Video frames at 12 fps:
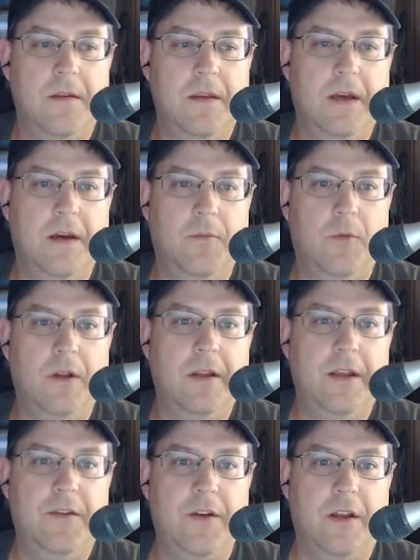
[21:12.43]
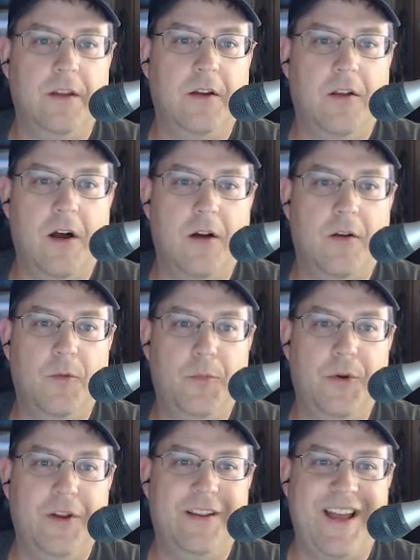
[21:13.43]
yeah. Well, he's on the clock. We'll
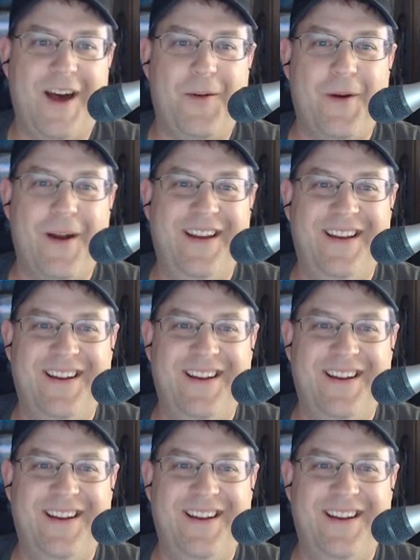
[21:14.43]
put it that way.